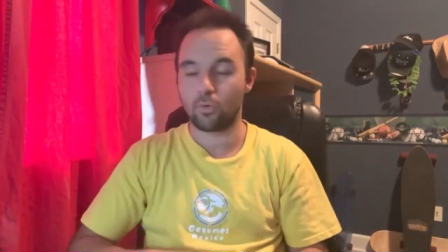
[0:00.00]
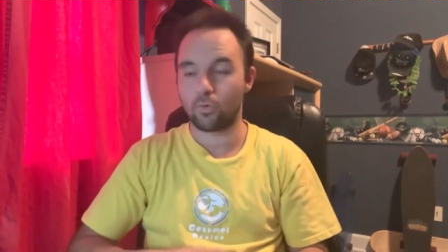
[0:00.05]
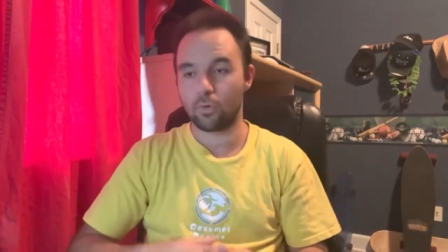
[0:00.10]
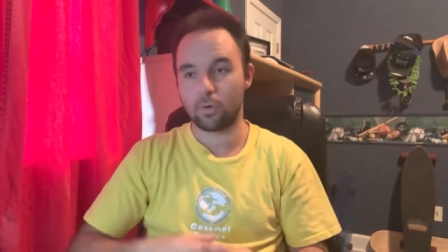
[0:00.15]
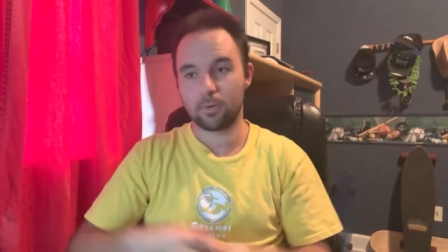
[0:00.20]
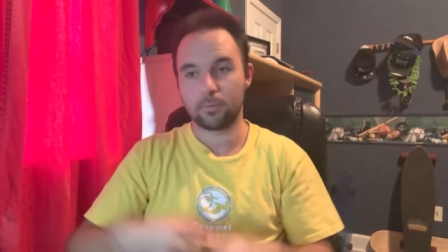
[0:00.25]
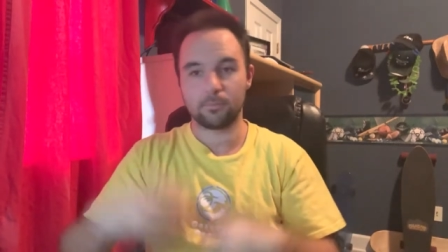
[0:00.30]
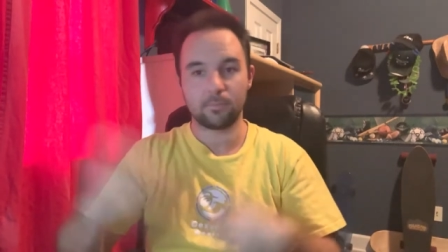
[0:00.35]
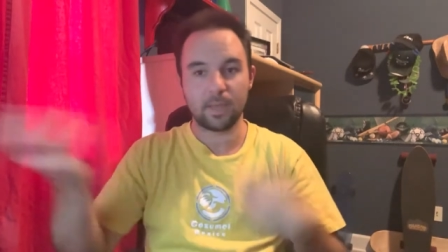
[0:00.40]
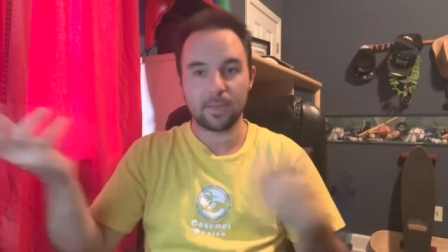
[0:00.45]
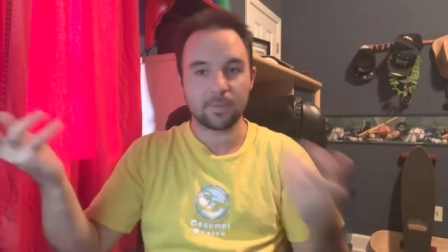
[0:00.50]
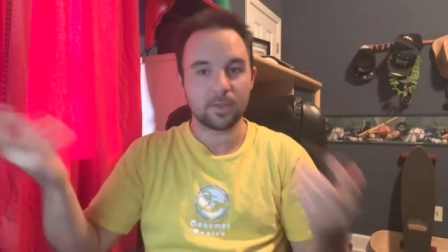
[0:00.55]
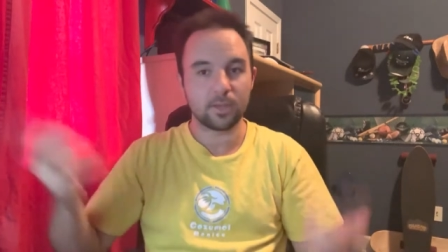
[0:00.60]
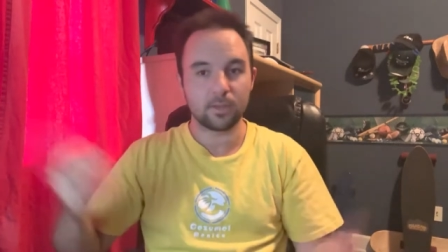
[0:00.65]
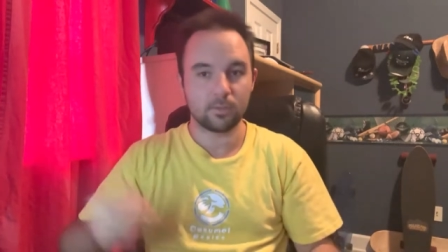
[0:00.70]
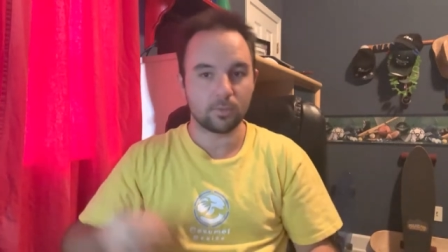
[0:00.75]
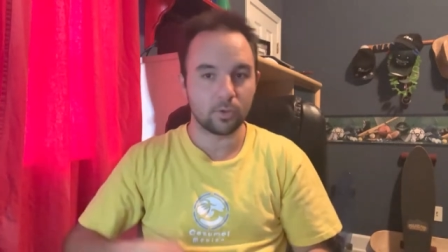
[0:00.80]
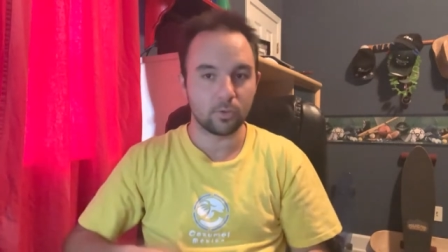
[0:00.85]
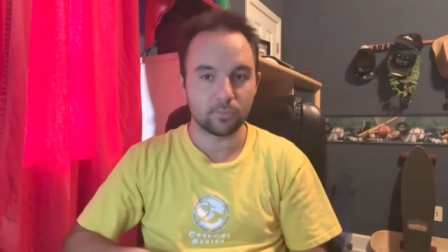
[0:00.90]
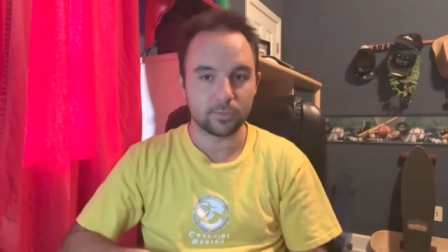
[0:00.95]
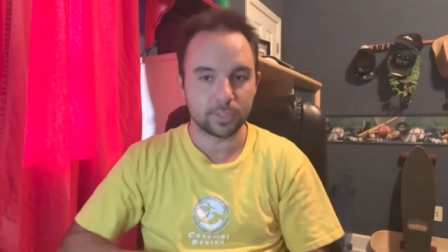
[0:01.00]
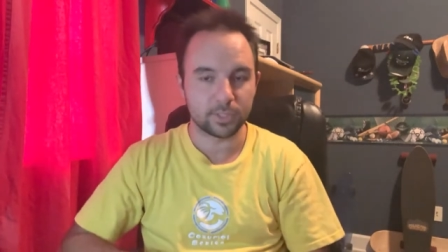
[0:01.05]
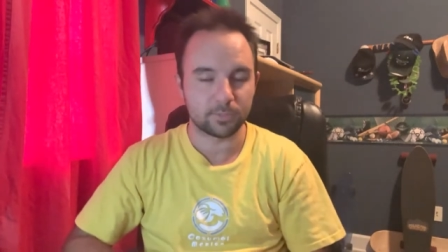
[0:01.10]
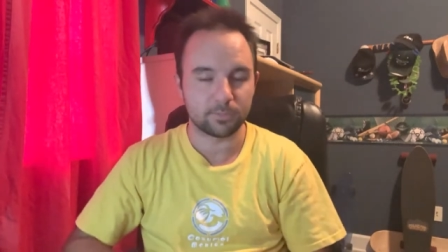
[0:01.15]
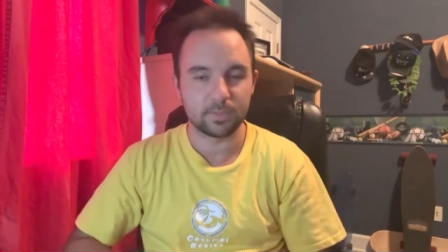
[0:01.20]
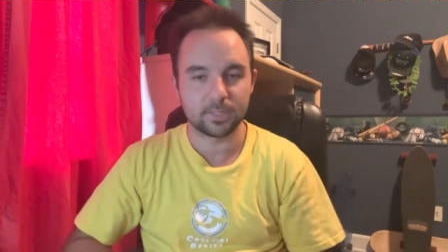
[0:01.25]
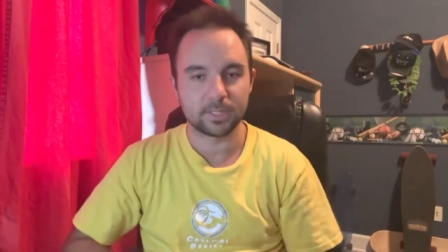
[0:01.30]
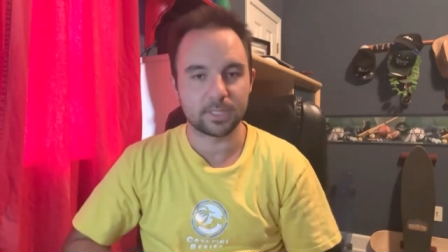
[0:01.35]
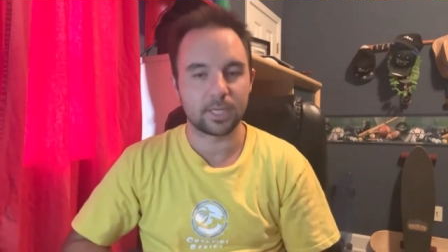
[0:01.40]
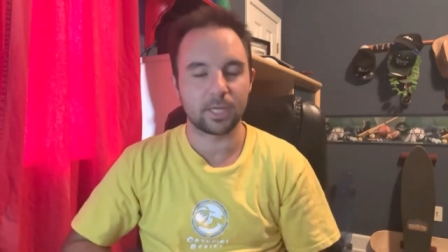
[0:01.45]
or maybe you've just
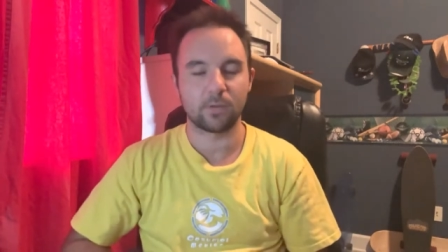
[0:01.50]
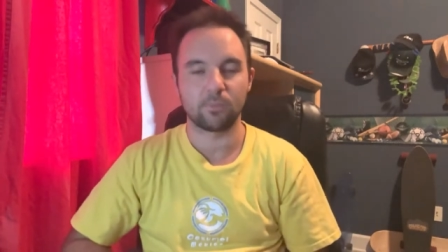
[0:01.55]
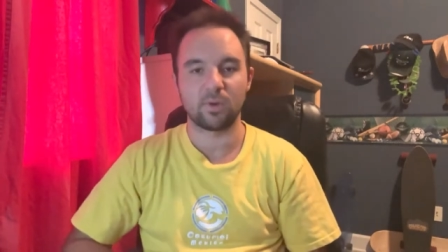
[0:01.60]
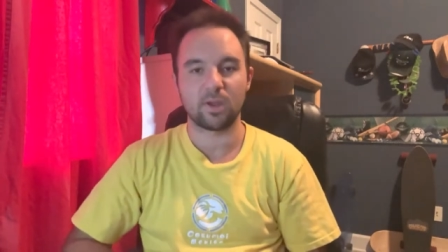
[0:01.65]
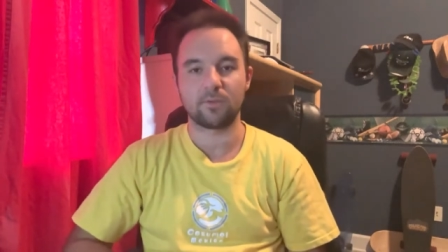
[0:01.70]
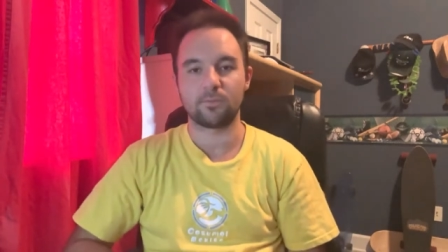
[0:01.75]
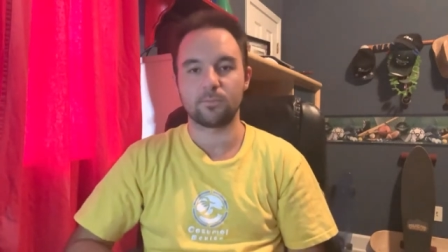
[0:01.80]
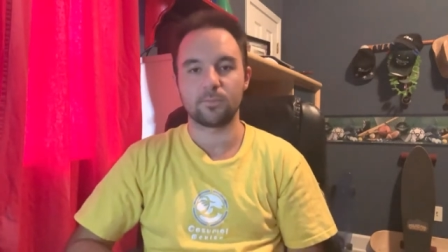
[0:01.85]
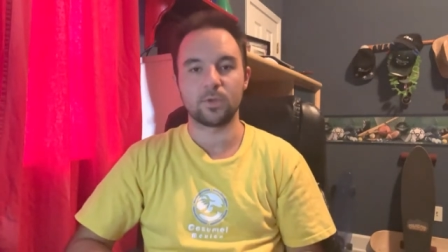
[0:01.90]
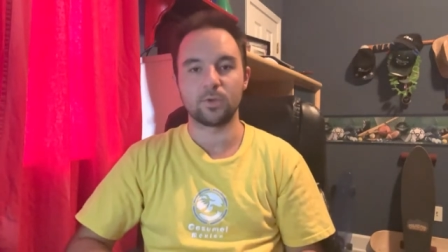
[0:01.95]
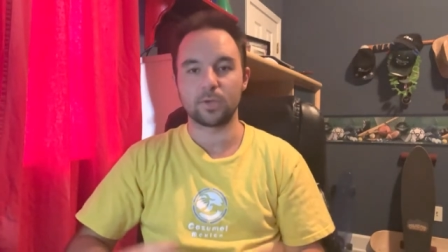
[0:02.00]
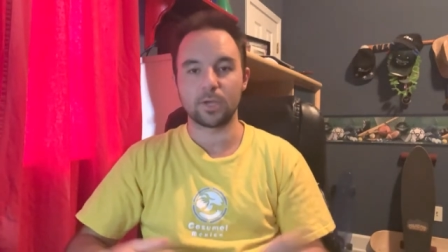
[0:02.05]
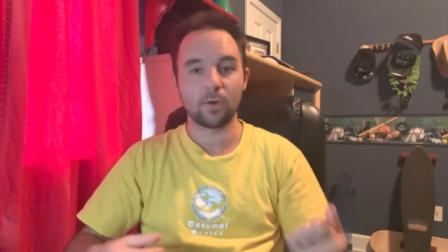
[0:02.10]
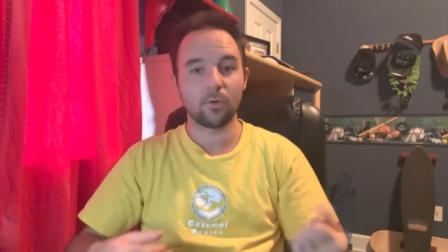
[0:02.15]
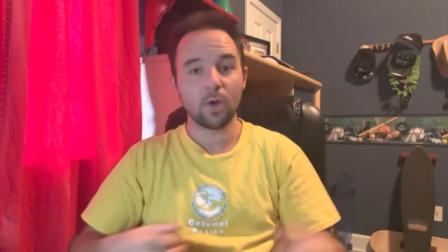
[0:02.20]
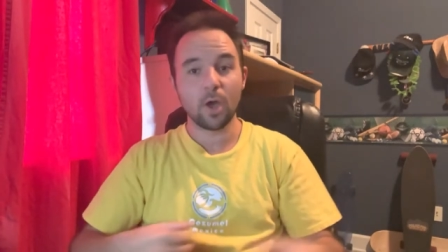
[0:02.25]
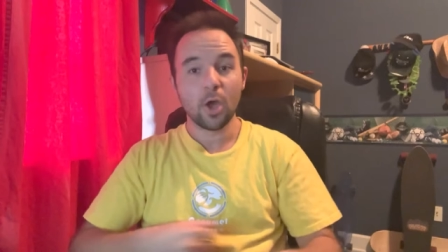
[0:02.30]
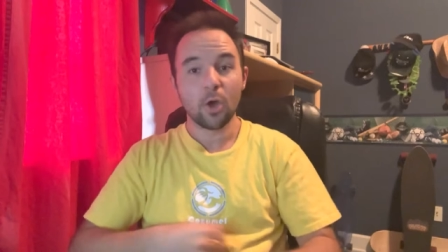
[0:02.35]
been taking a break from Yu-Gi-Oh,